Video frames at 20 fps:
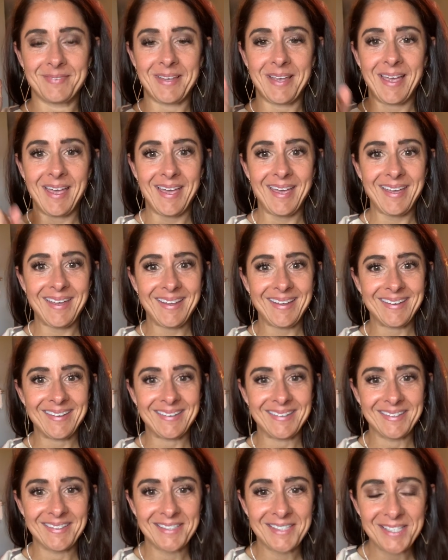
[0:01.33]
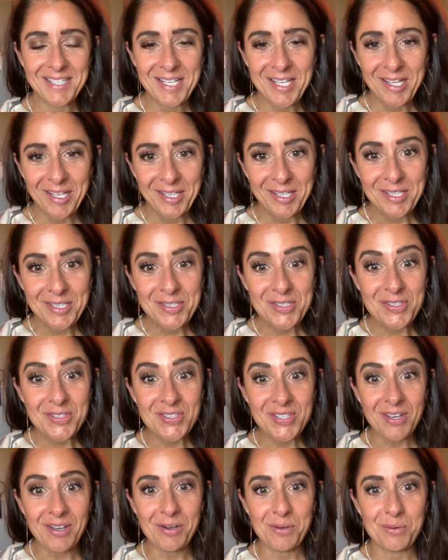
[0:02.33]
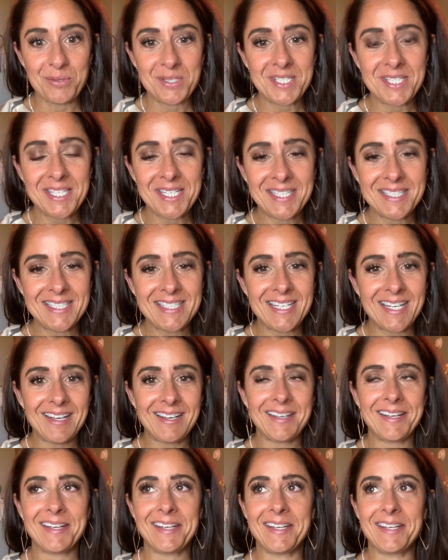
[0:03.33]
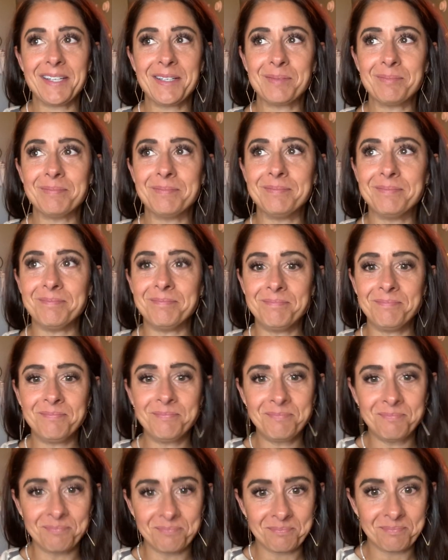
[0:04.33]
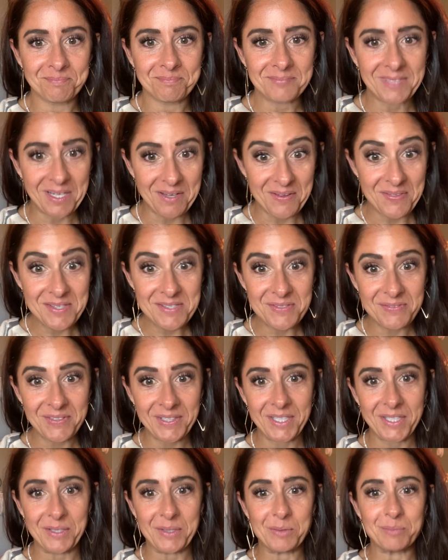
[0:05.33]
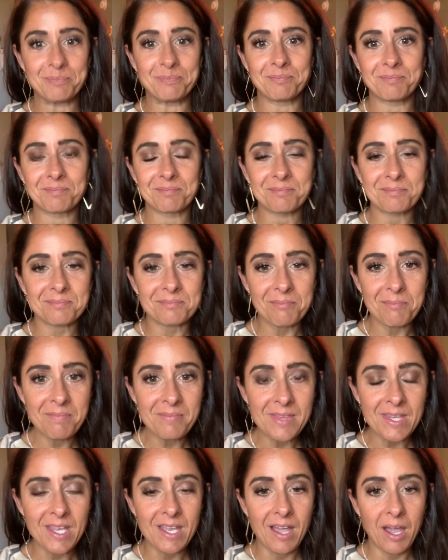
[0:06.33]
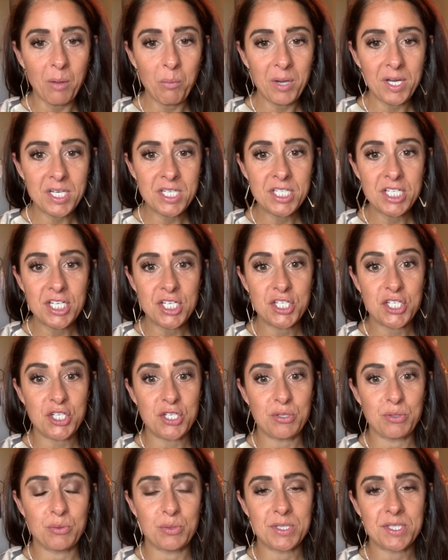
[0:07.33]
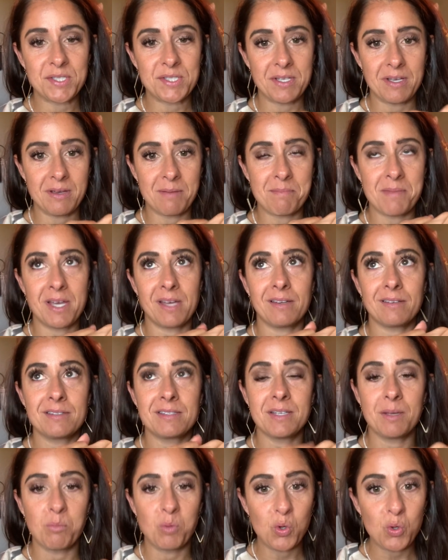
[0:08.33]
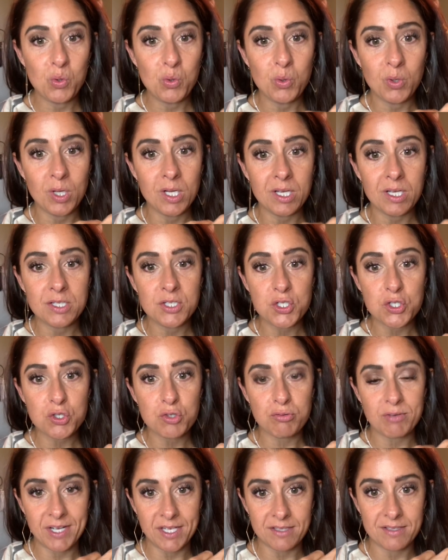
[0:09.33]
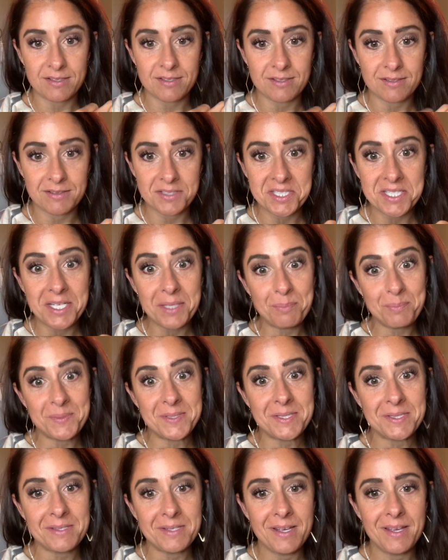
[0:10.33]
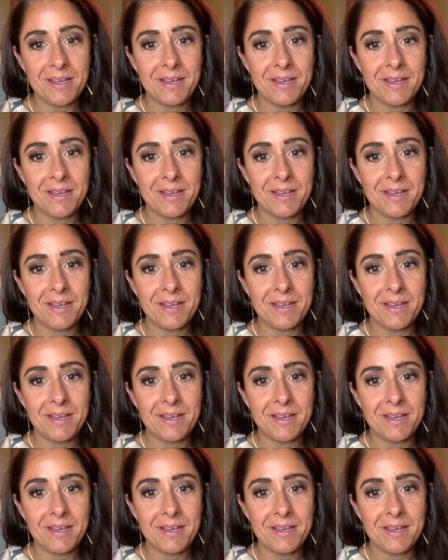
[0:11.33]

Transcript: Hey, so today on this video, I want to teach you some cool tricks, tips